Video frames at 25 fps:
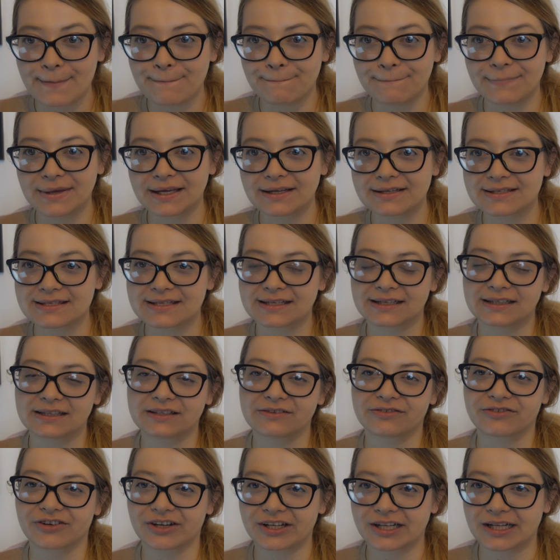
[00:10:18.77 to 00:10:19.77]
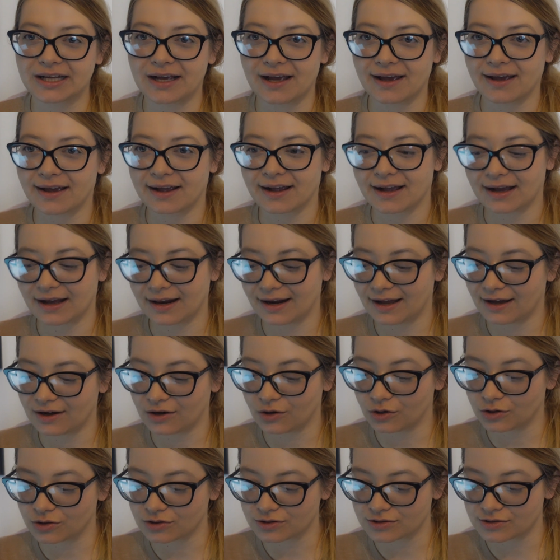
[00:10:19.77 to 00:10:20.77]
mixing different color
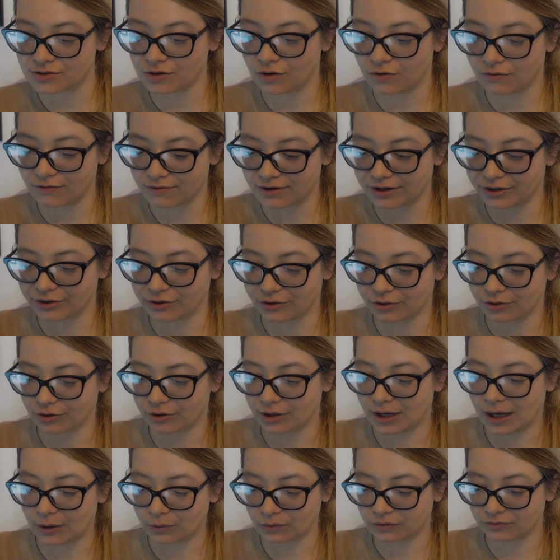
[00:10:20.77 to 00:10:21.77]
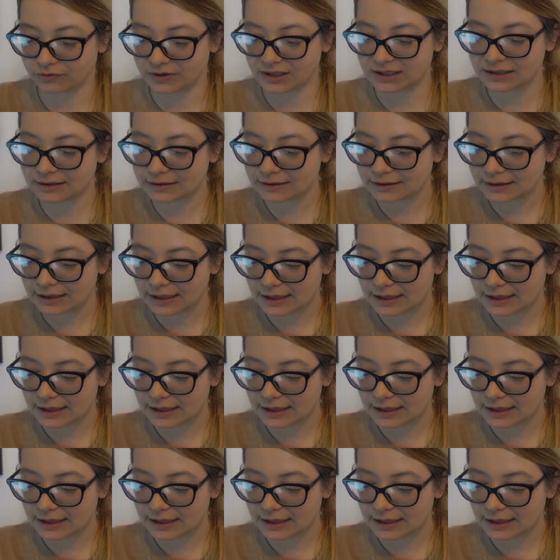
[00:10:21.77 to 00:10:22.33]
all over your outfit.